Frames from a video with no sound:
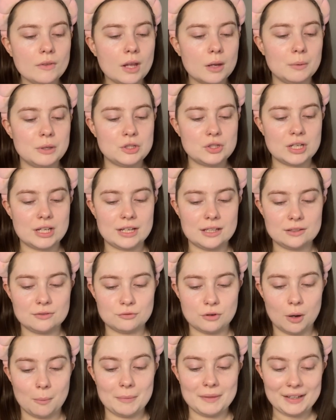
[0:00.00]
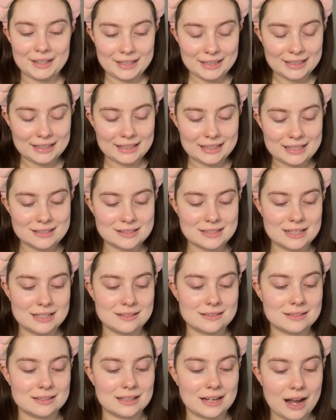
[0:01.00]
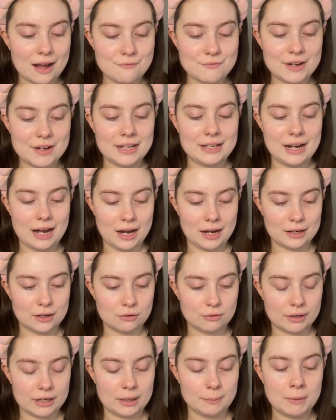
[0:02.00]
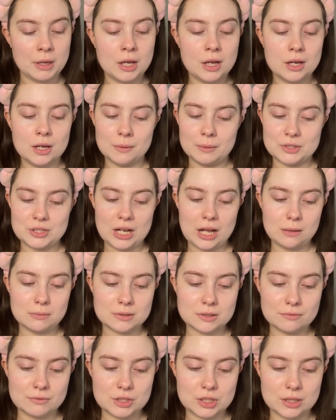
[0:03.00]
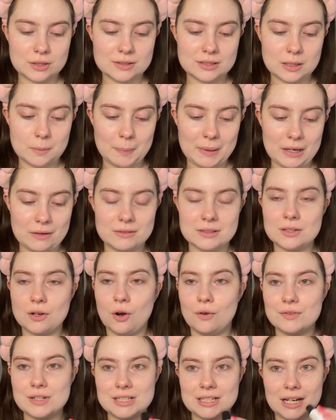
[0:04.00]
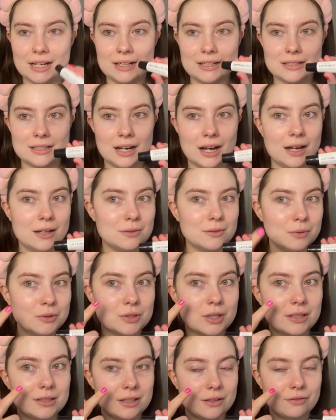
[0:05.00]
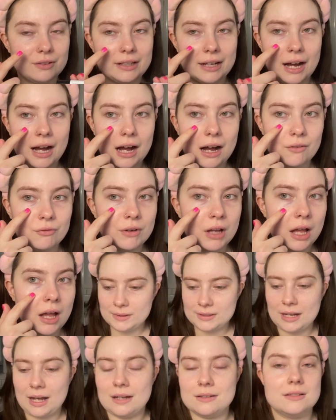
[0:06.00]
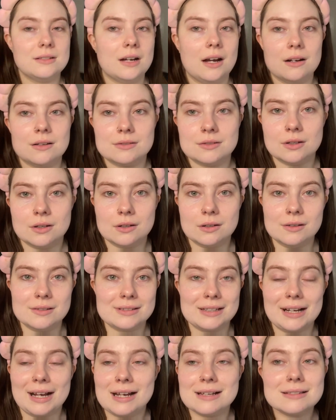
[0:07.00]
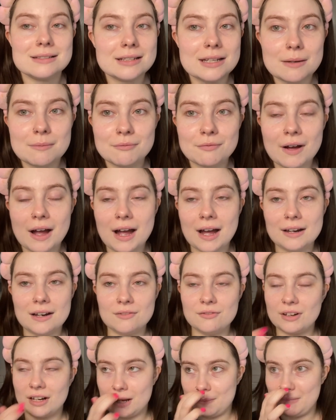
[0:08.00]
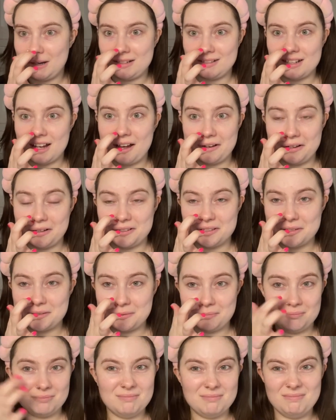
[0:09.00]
which is from the Inkey List, is the Caffeine Eye Cream, which helps to reduce the appearance of tired eyes, which I definitely have. I have dark circles, like I sleep fine, I feel like my diet's